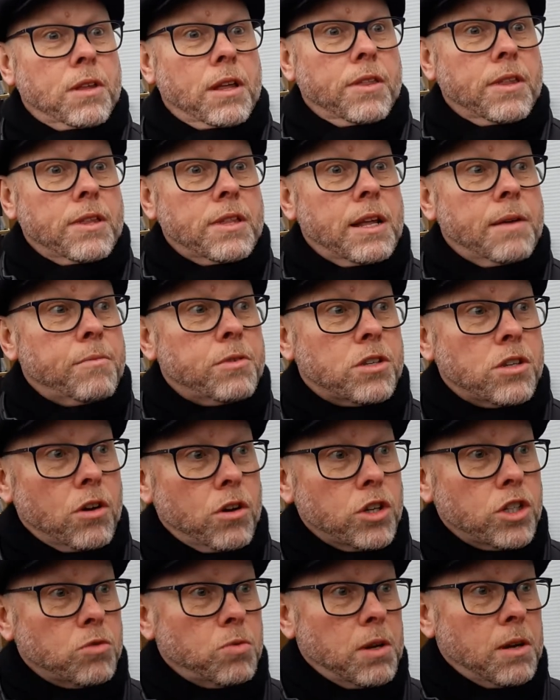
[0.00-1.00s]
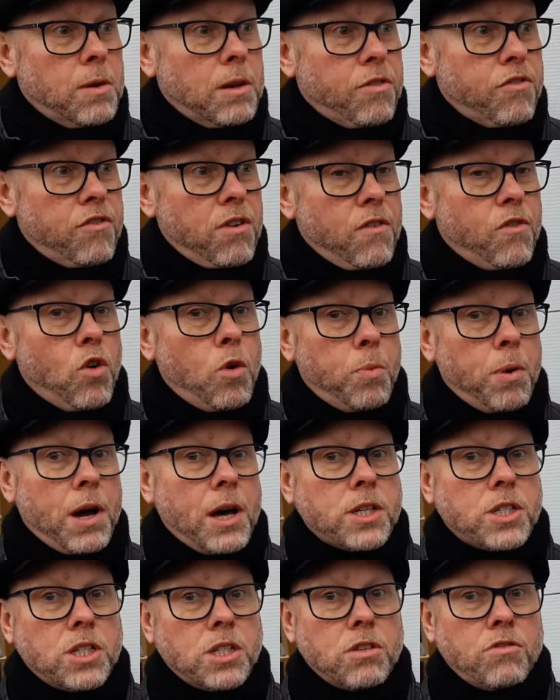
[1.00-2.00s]
And the number of times we were 3-4
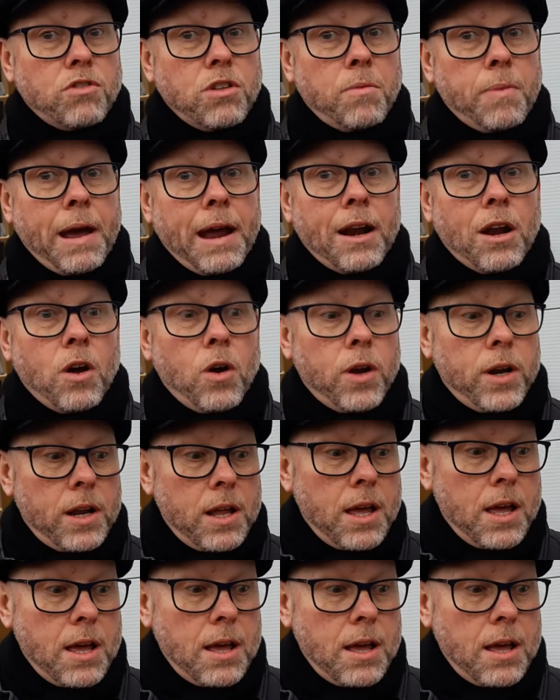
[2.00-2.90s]
passes through the back line,